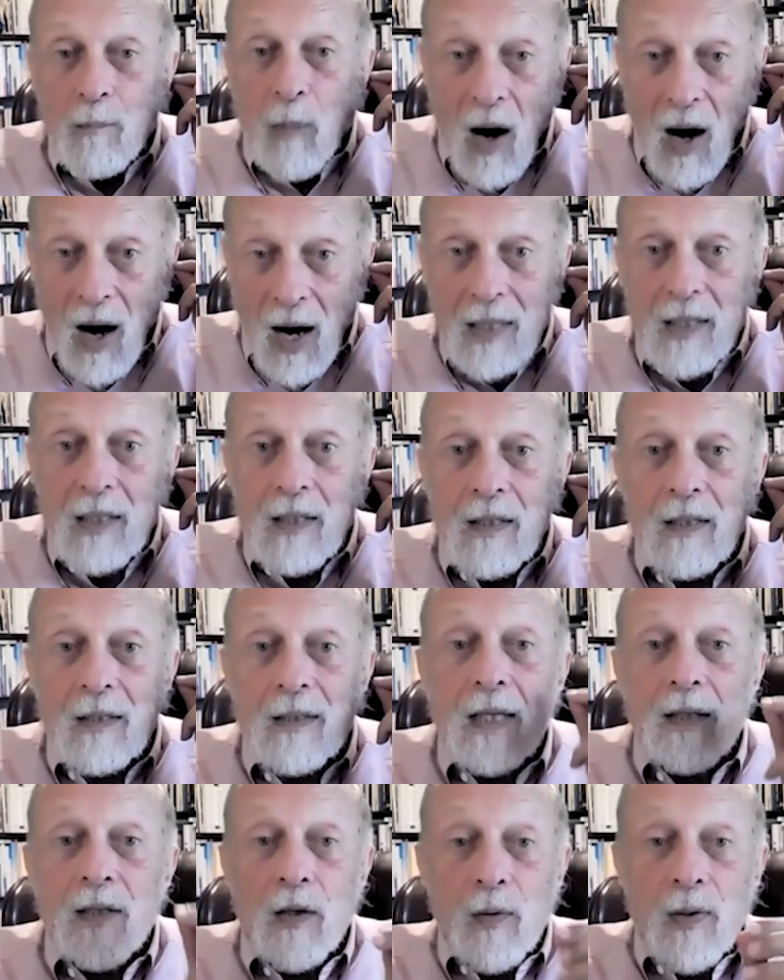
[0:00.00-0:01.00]
pod
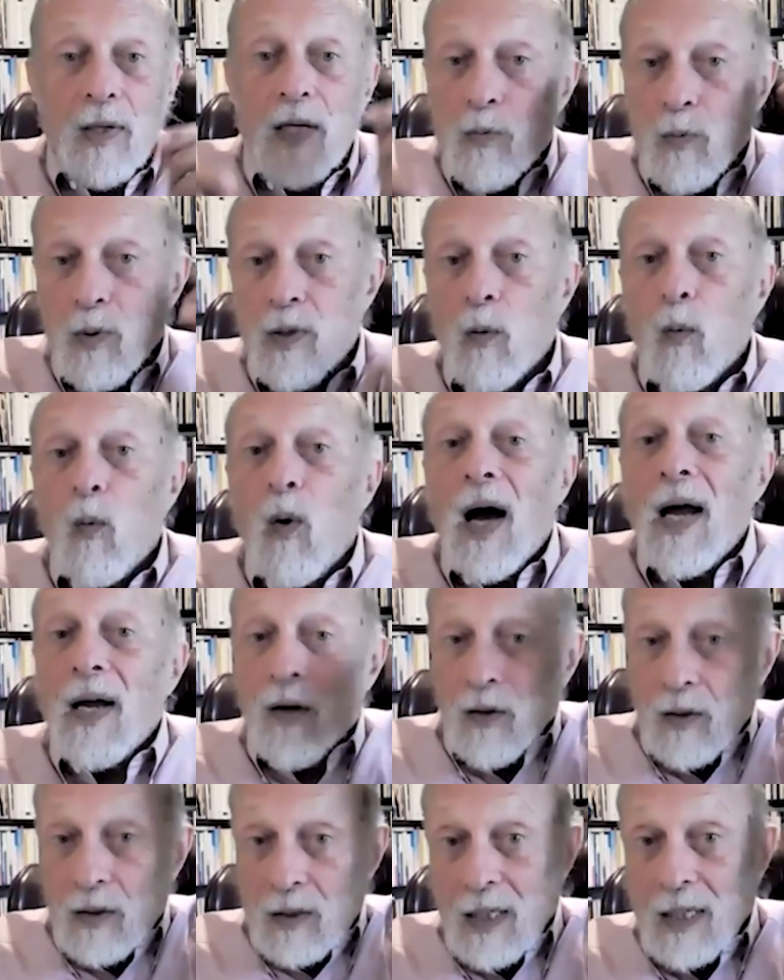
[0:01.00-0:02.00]
than there is with a
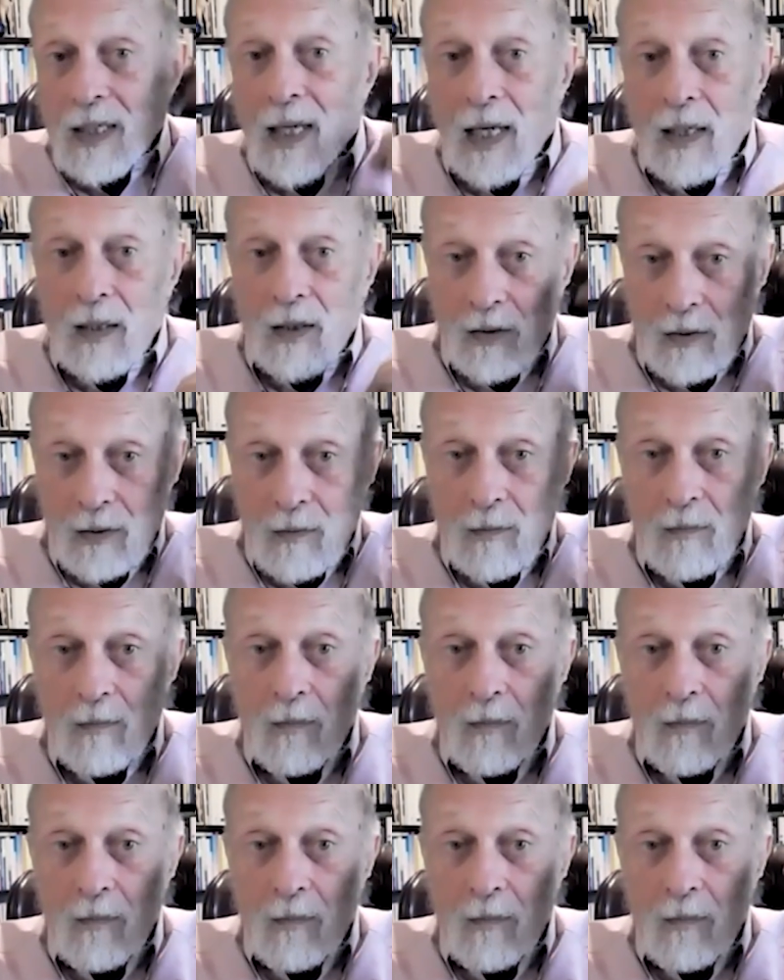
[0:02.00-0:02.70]
wired connection.